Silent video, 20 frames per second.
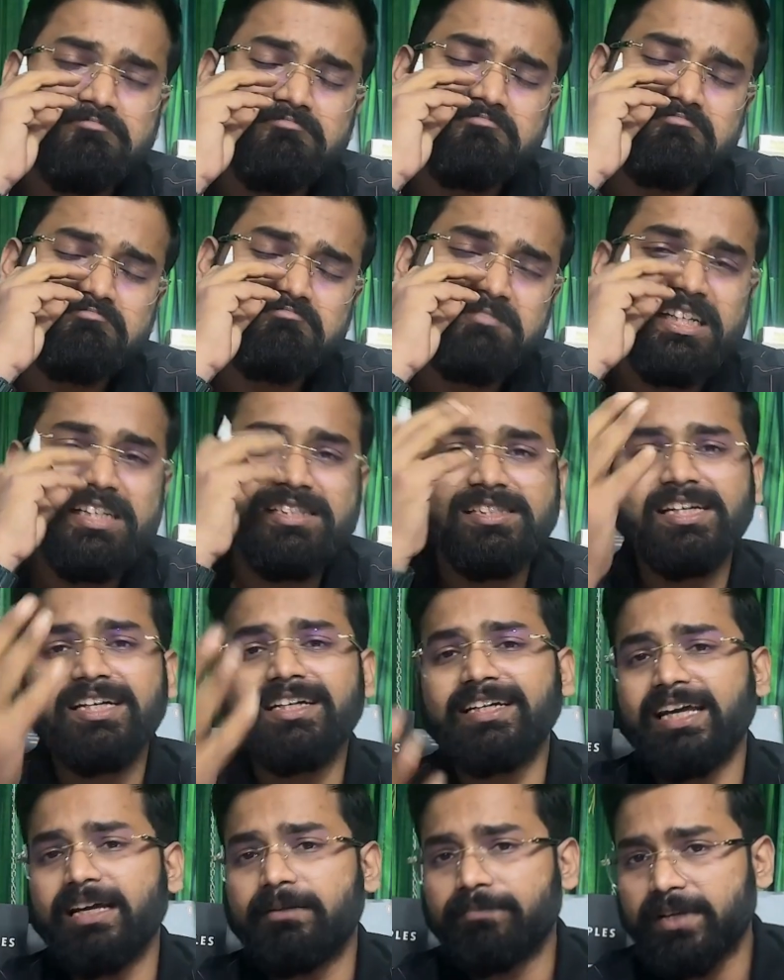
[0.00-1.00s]
this
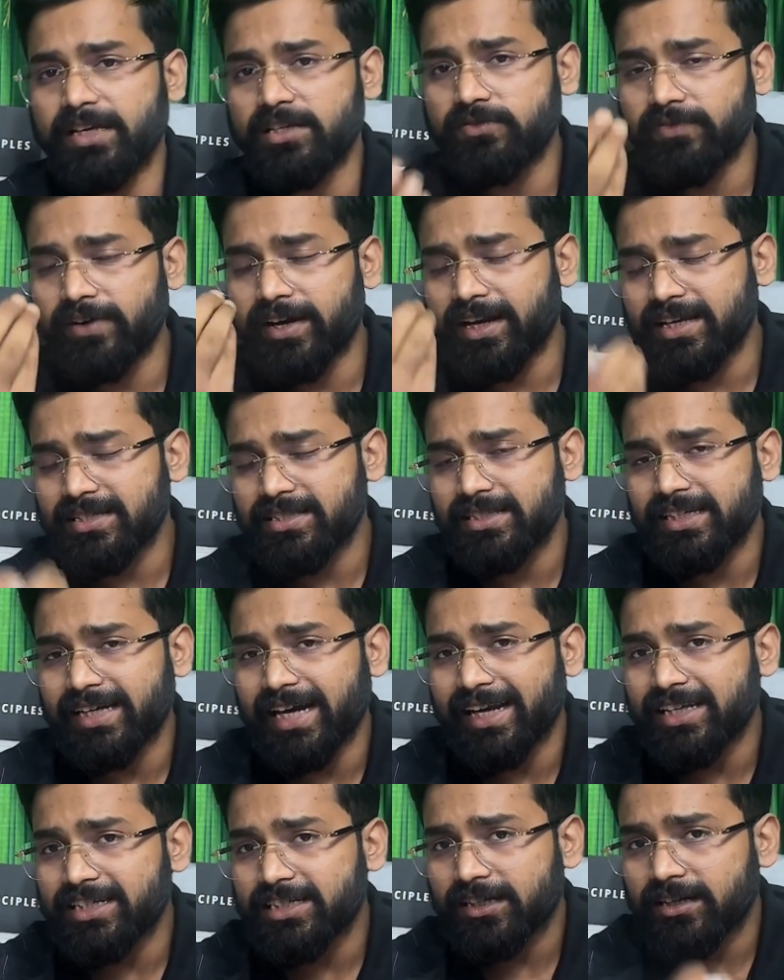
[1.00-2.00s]
thing take place? Where has the
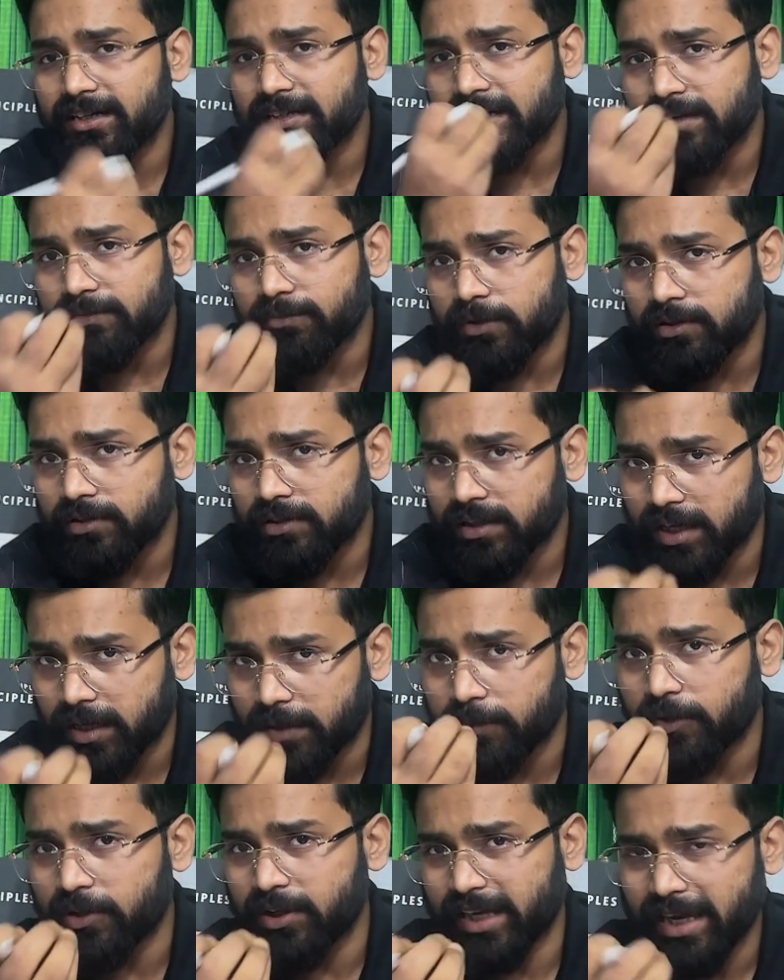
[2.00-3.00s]
additional
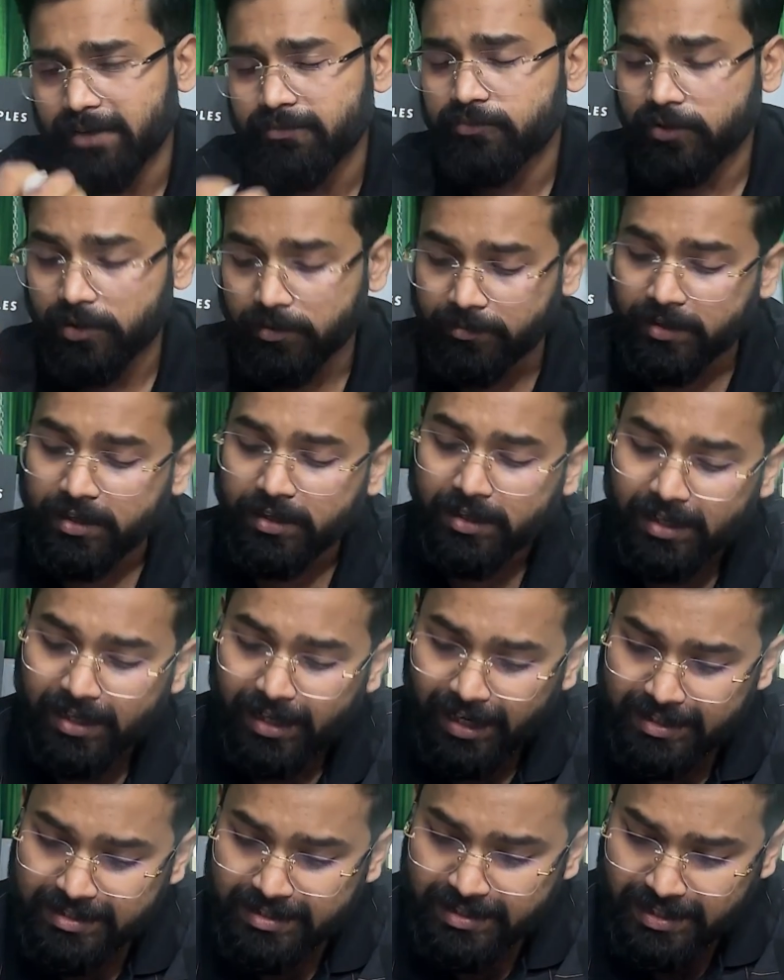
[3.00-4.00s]
carbon came from?
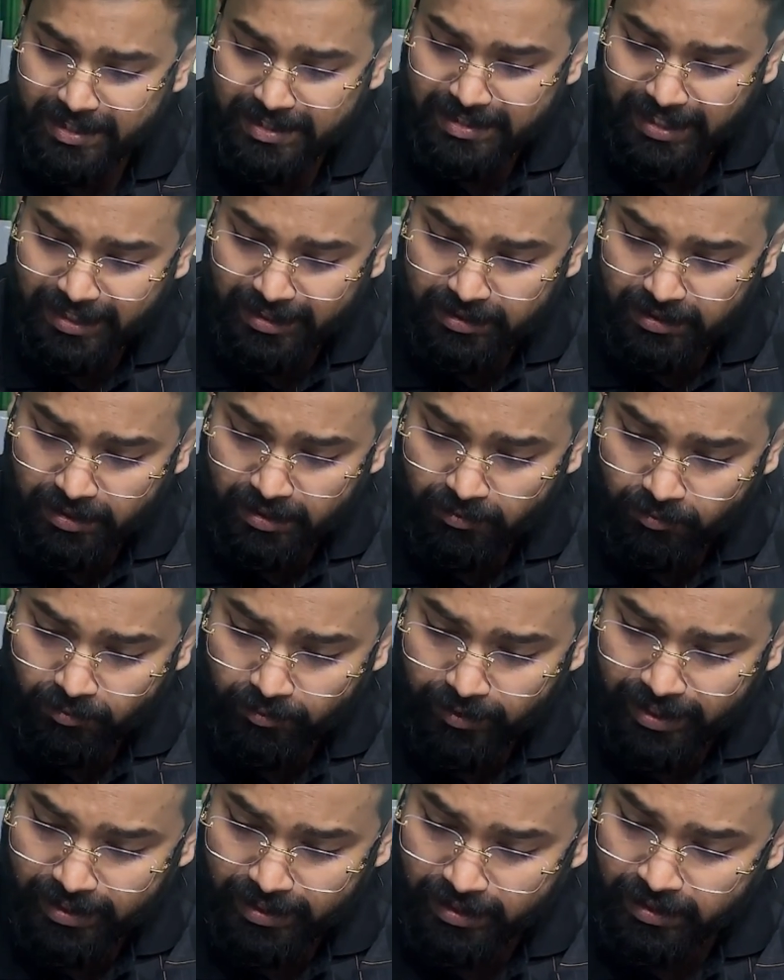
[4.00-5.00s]
Answer is that
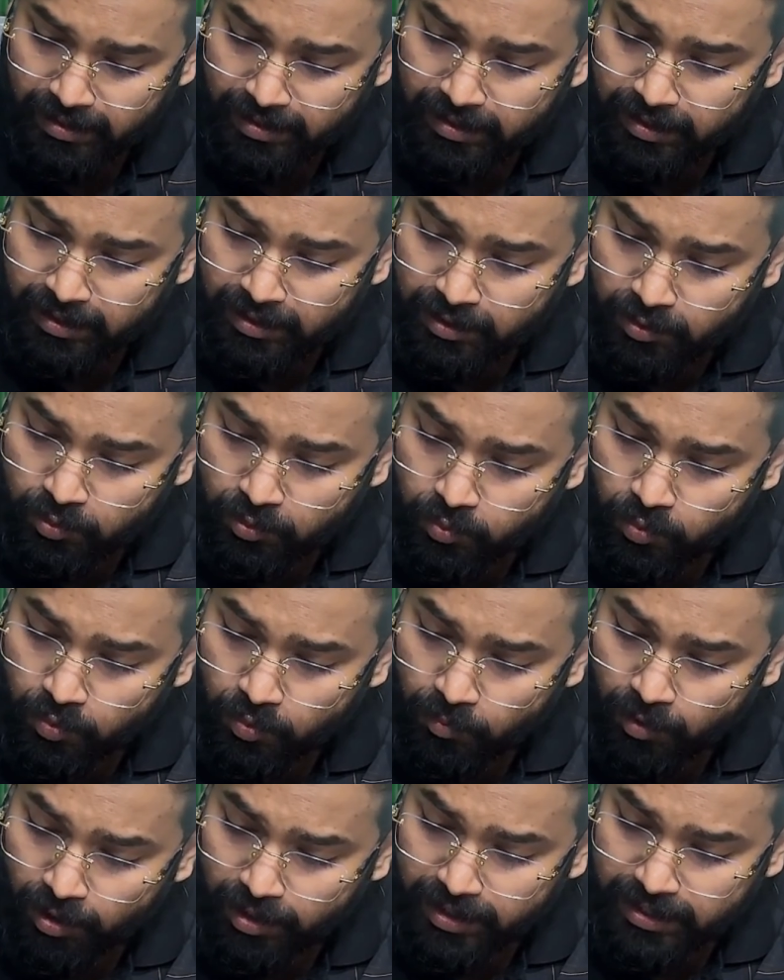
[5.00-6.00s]
when two
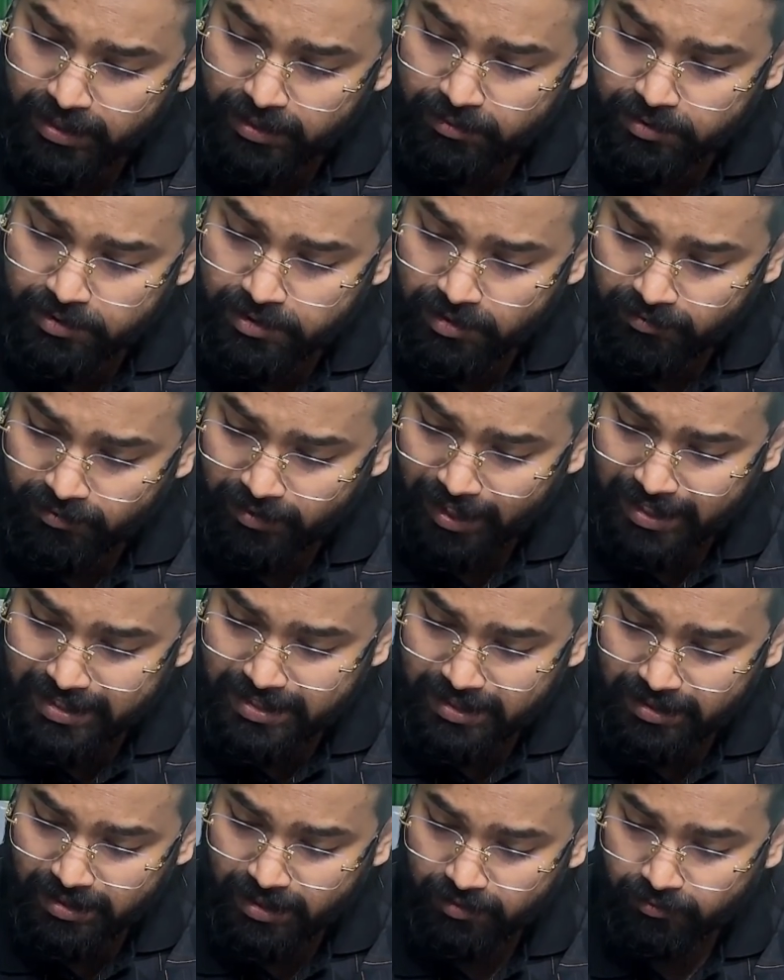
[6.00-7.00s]
molecules of
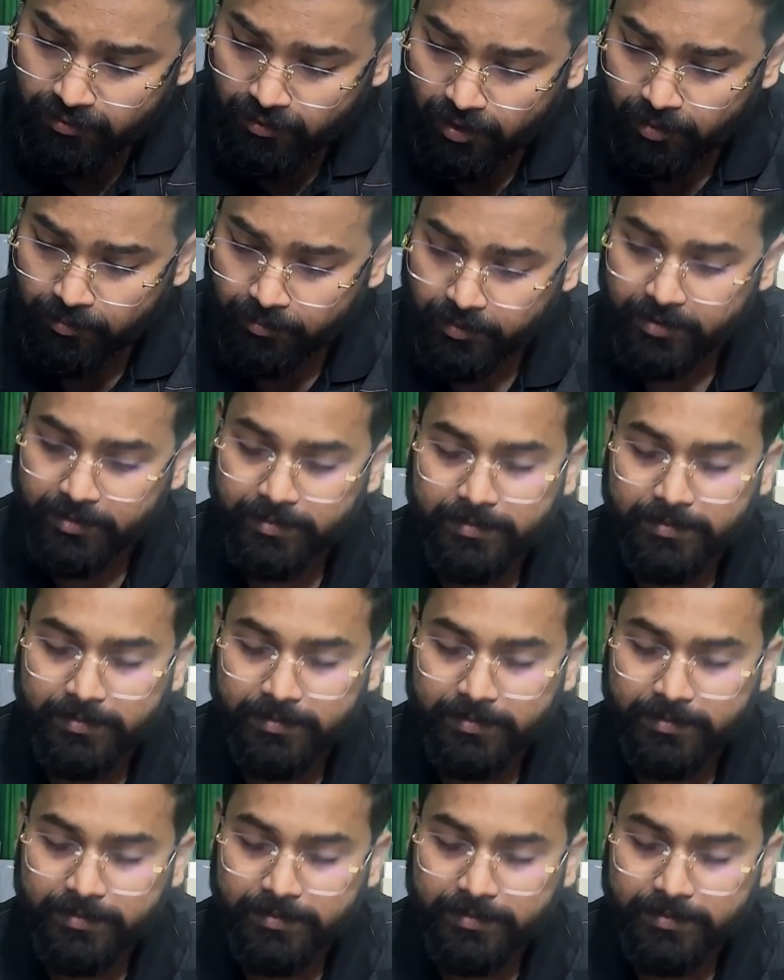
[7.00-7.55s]
glycine are formed,